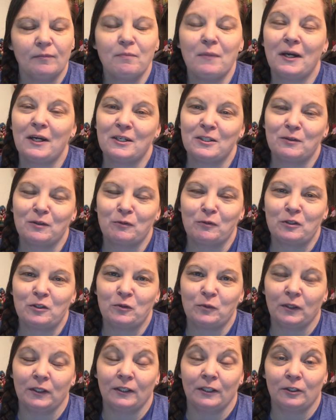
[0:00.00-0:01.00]
my husband
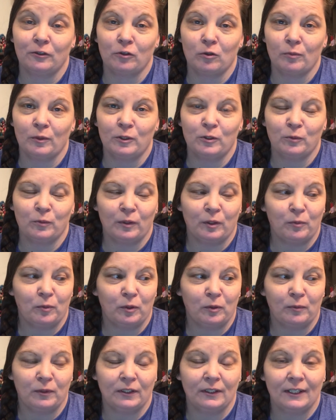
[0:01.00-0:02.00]
was sweet and he drove me to my
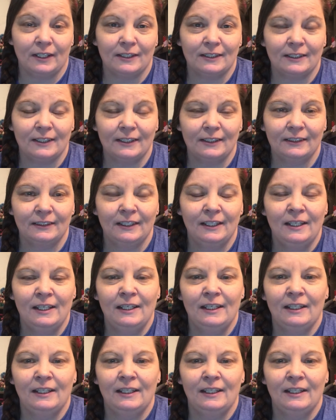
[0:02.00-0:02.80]
appointment last night,